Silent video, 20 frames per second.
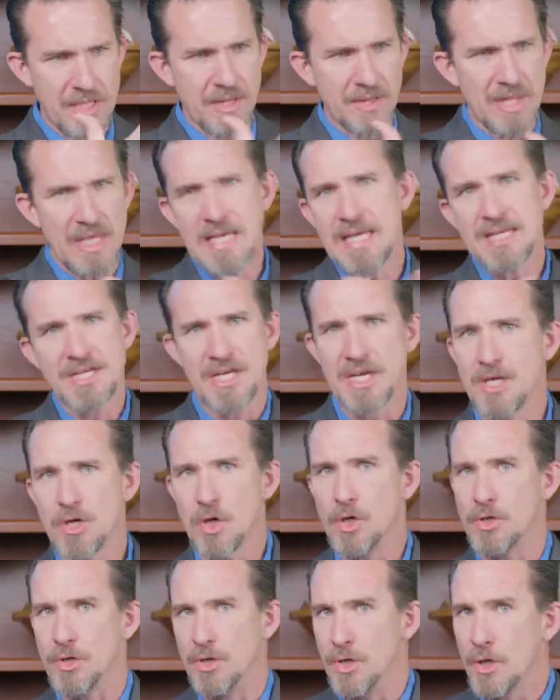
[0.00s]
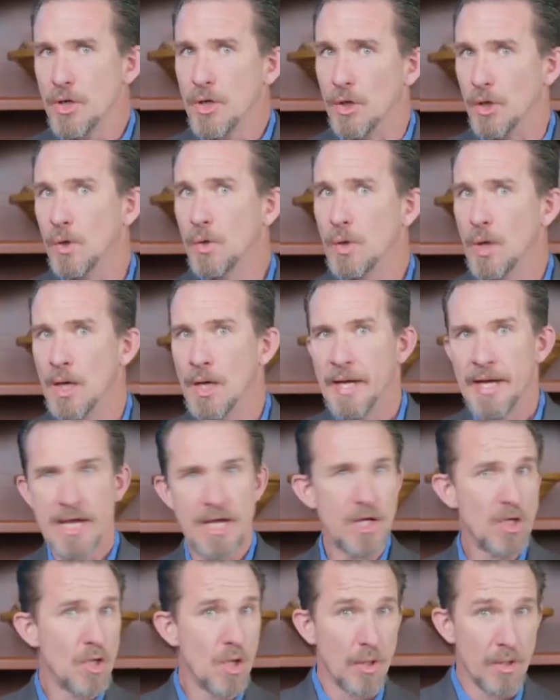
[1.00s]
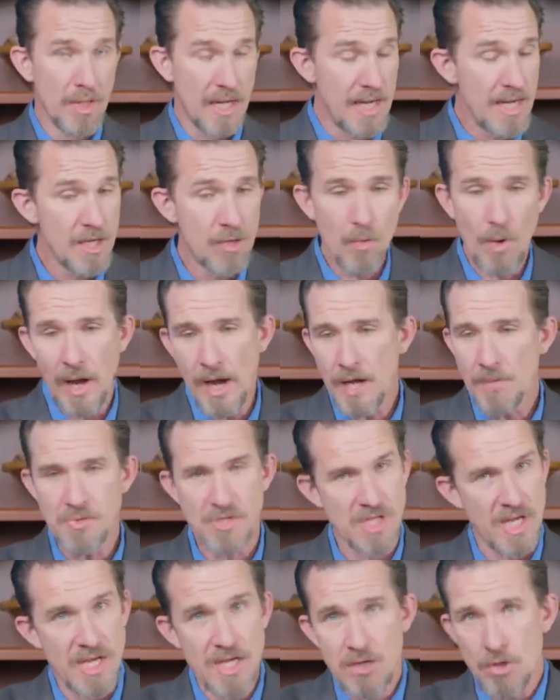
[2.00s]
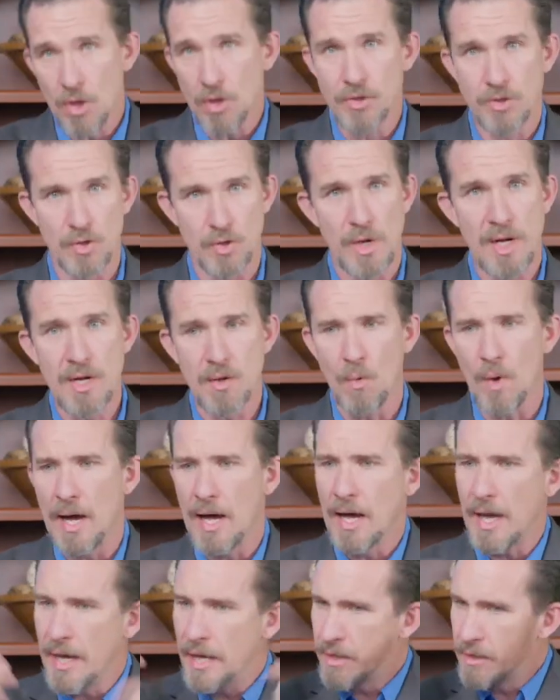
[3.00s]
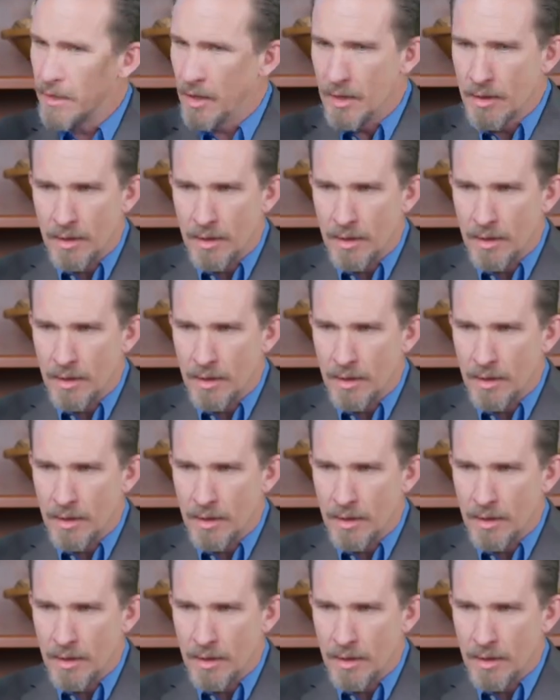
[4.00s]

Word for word: and things he couldn't do. He couldn't eat grapes. He couldn't drink wine.